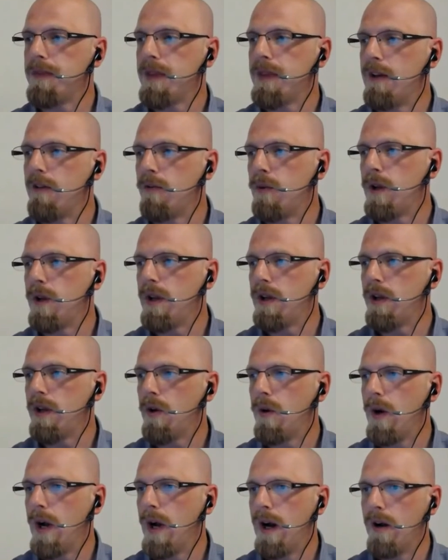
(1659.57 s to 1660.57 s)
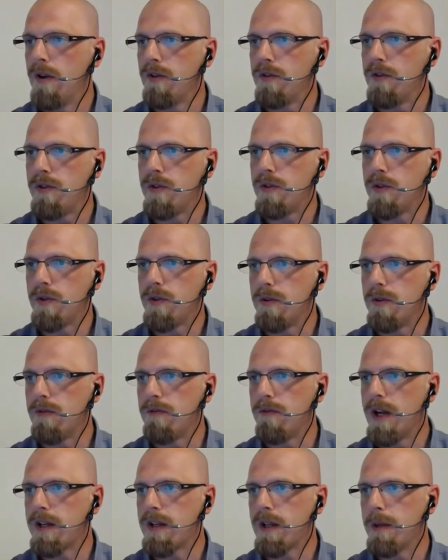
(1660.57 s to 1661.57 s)
If we go out to, in
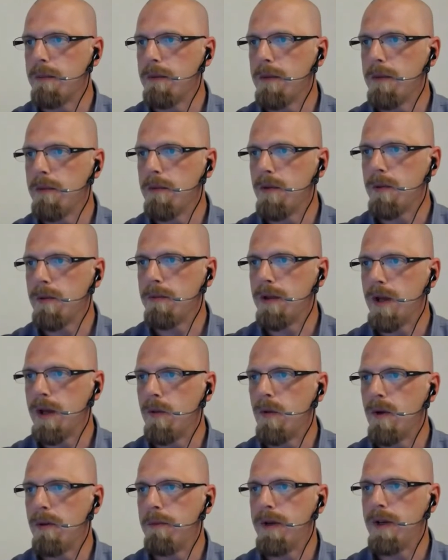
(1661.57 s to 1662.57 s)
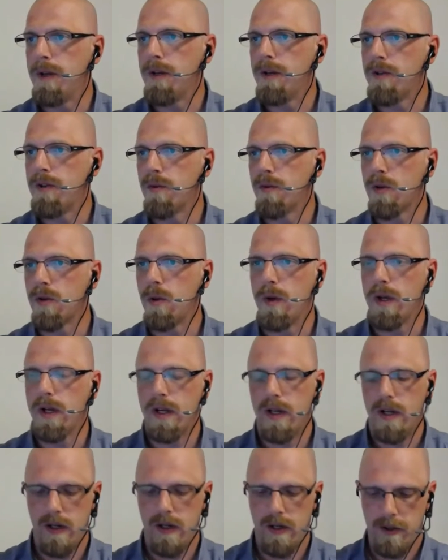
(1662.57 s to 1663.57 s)
fact, let me pull up that web page real quick
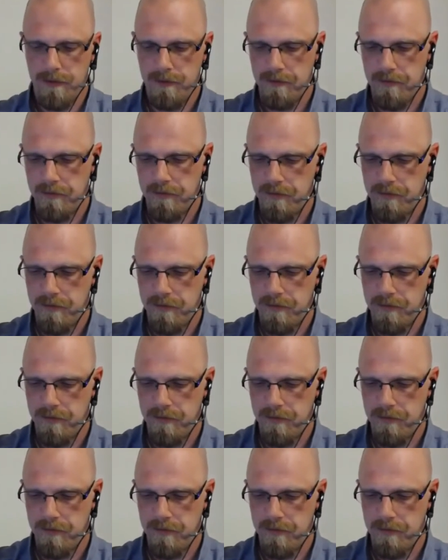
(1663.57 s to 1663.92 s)
here.